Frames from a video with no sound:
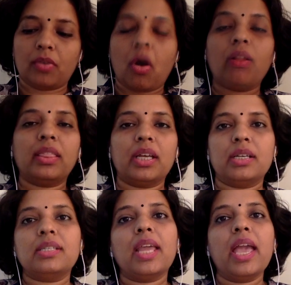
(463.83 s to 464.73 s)

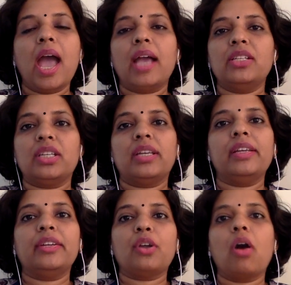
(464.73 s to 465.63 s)
I
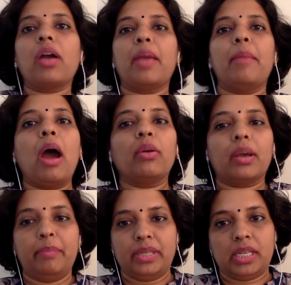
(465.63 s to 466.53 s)
generally talk about
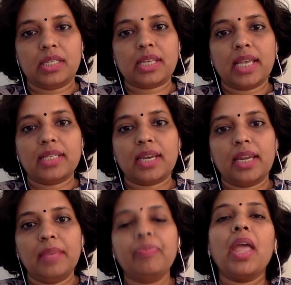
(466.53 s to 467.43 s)
a business case
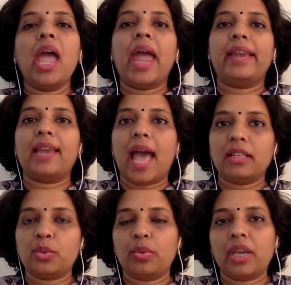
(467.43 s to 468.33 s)
study, and
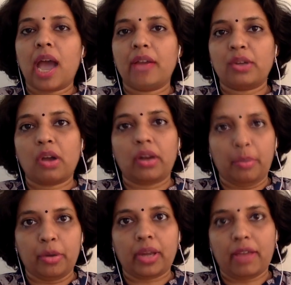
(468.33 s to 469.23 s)
last week I talked
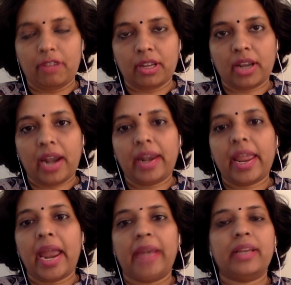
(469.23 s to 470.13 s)
about
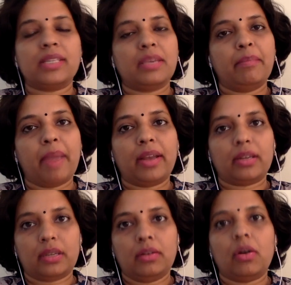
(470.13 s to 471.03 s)
Evergrande and its
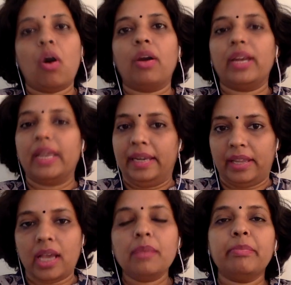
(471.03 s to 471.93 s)
impact on
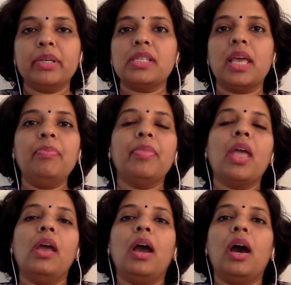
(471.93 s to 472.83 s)
India per se.
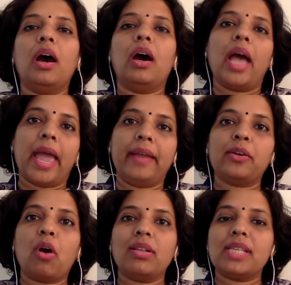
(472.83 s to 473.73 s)
And
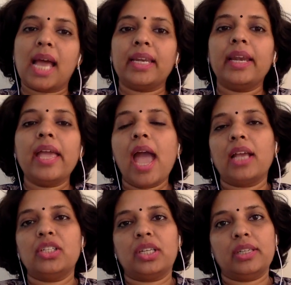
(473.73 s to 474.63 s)
on Saturday,
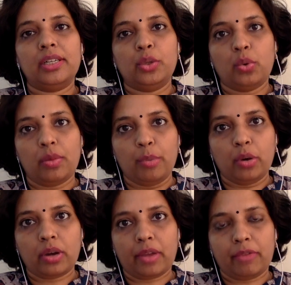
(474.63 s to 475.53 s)
I generally do a
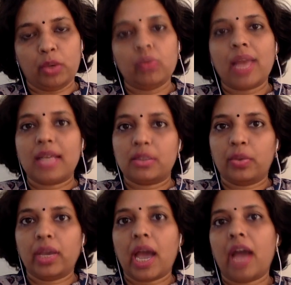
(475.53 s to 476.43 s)
book review. Last
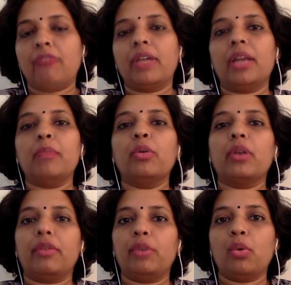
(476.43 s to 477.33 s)
week, I have done a book
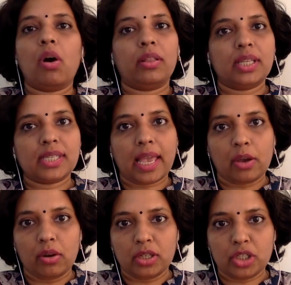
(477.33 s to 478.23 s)
review on The
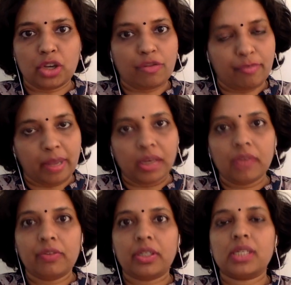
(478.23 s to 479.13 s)
Psychology of Money,
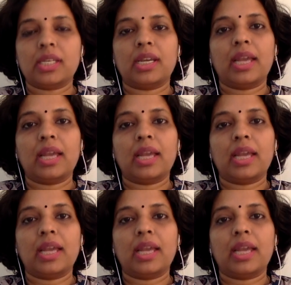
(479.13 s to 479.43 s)
which is an